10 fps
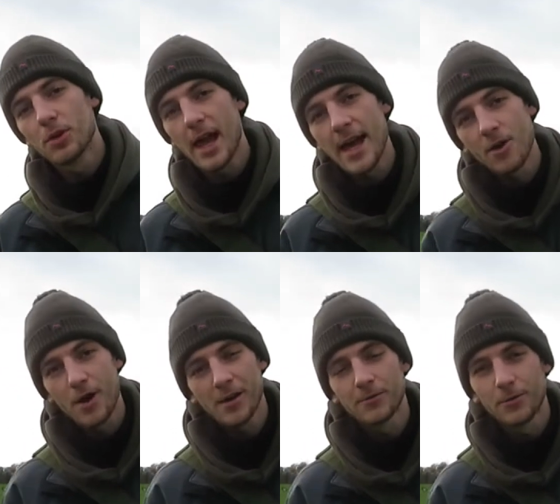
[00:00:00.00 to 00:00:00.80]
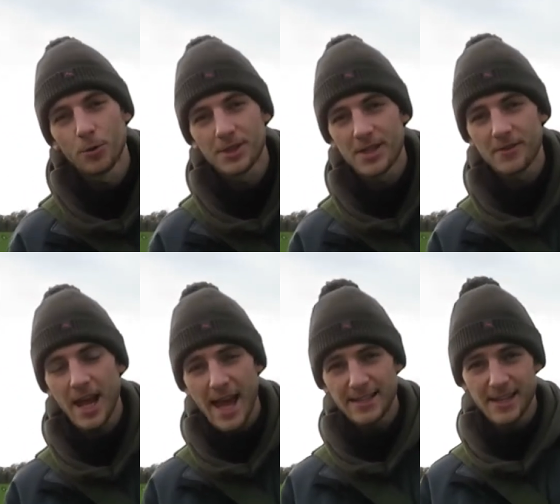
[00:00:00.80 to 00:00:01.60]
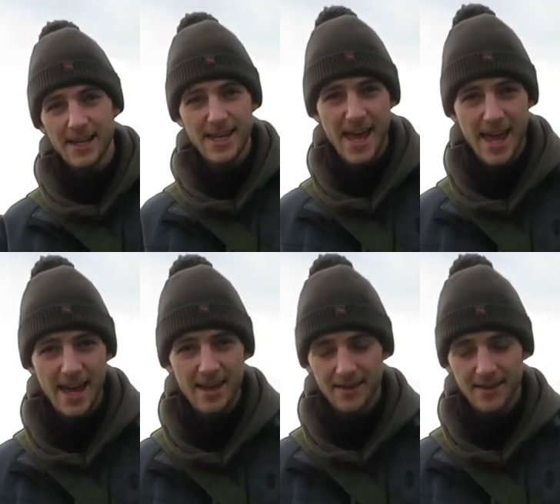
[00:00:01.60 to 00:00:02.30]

will lay around 4 to 7 eggs a year.